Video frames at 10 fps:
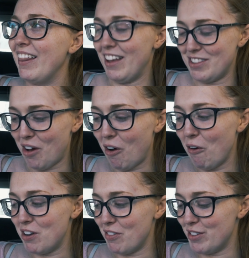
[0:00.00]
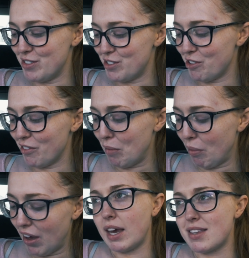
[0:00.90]
That's a whole different story,
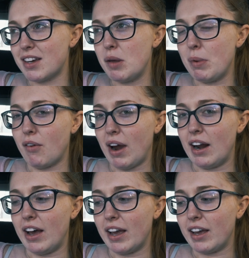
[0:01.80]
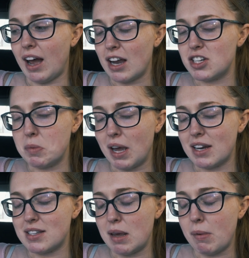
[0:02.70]
but it's going to be great, like, actually being
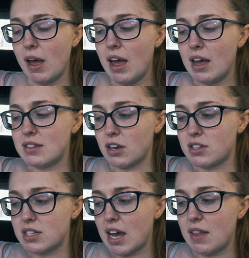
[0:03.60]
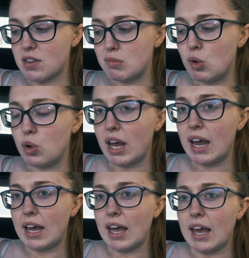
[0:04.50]
able to see. But, so today, this
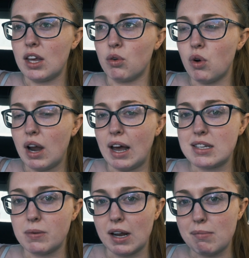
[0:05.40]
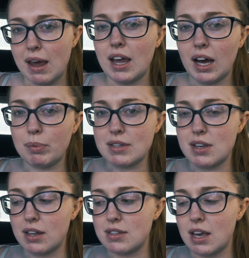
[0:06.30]
morning, you're not allowed to wear any makeup, as
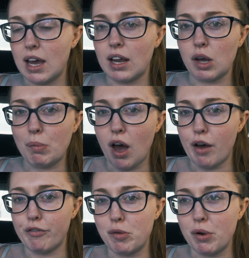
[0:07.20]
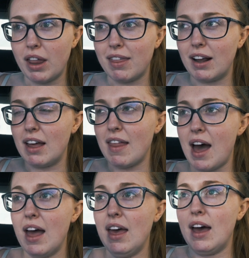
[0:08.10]
you can see, no perfume or anything like
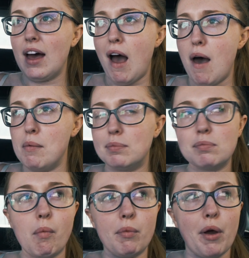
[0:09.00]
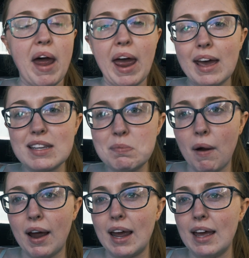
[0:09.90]
that, no
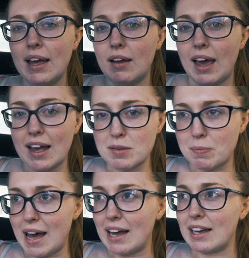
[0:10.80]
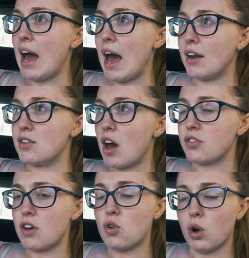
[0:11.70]
hairspray, hair's back, and
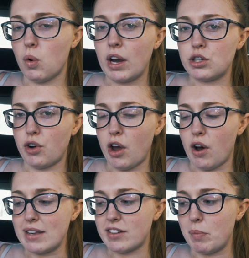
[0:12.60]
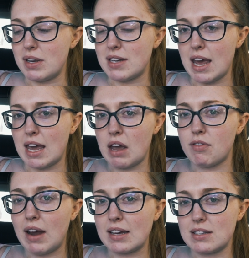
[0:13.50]
as I've got quite dry eyes, I've been taking
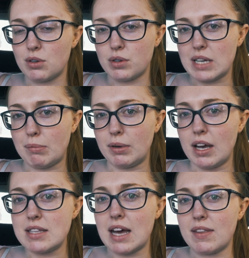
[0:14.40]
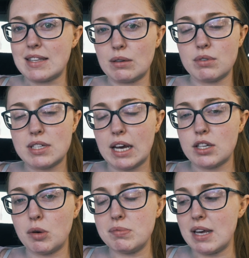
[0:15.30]
flaxseed oil tablets and these little
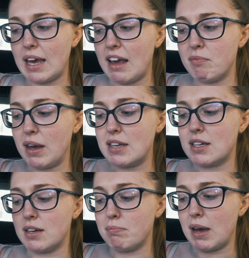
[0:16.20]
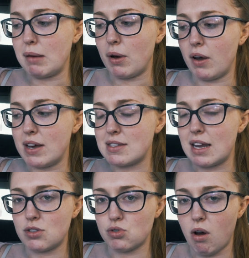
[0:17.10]
teardrops they gave me to make my eyes
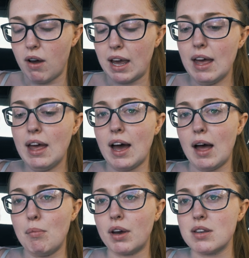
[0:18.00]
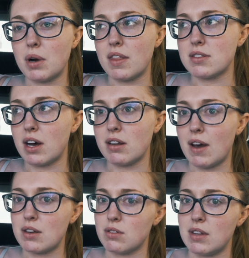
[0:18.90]
less dry, because one of the side
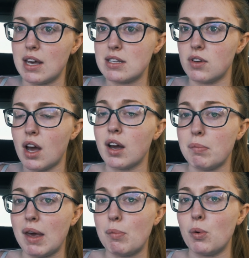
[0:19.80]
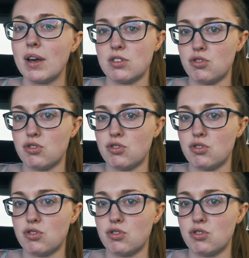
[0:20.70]
effects on this for younger people is